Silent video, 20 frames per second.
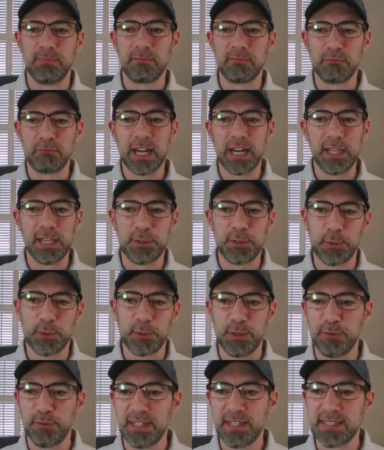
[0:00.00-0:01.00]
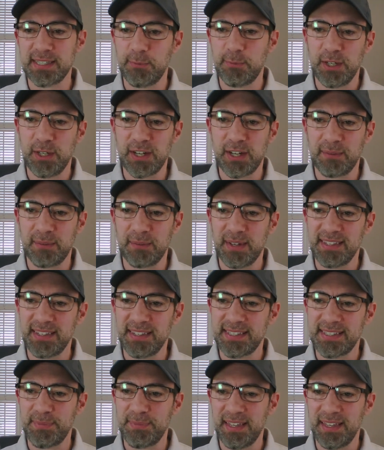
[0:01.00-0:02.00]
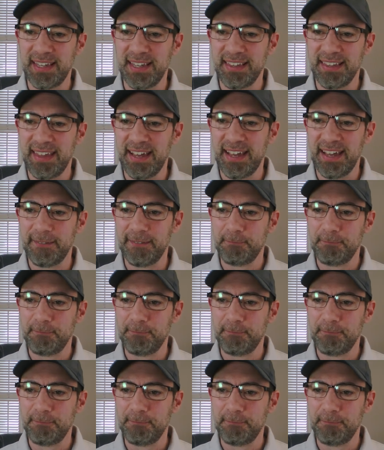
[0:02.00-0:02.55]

regulatory risk when you're talking about something like that.